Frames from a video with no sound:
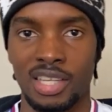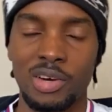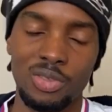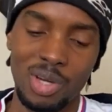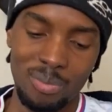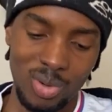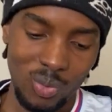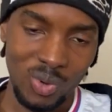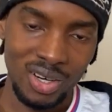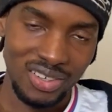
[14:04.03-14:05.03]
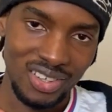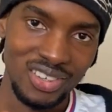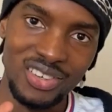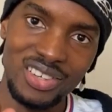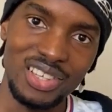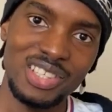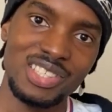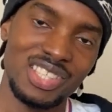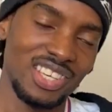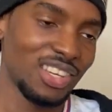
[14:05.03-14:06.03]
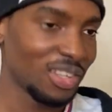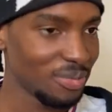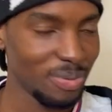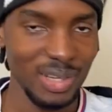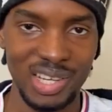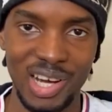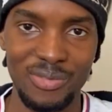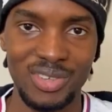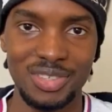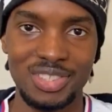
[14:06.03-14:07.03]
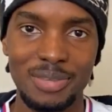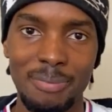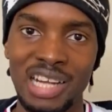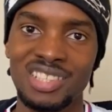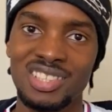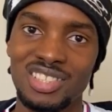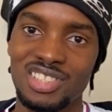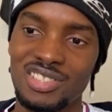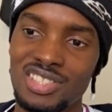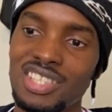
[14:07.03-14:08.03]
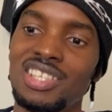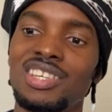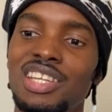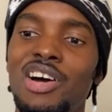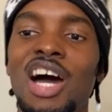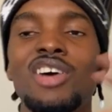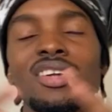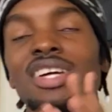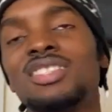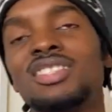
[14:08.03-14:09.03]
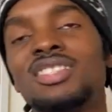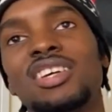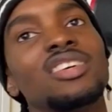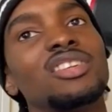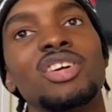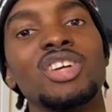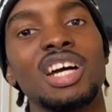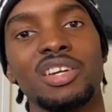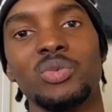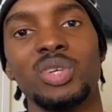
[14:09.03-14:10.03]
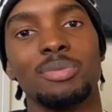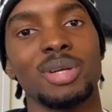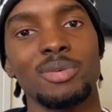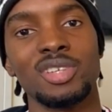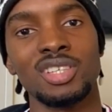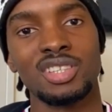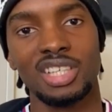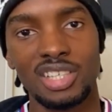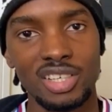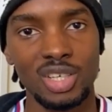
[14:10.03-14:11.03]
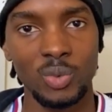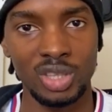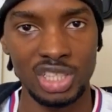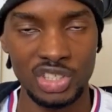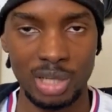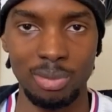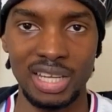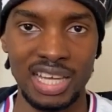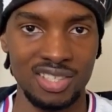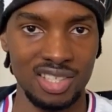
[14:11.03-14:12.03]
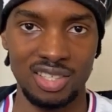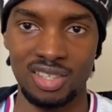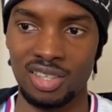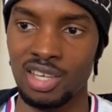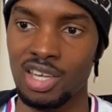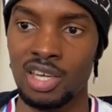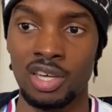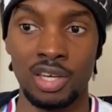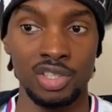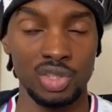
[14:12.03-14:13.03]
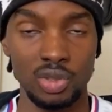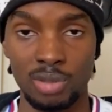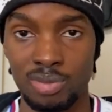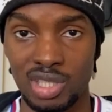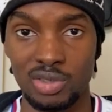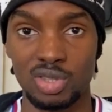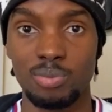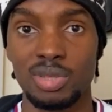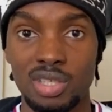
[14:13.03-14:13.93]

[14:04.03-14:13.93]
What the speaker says: Now, number one on our list, pretty obvious, Manchester City. Now, how could I say they're not going to win a Premier League? They literally won the treble last season, showed themselves to be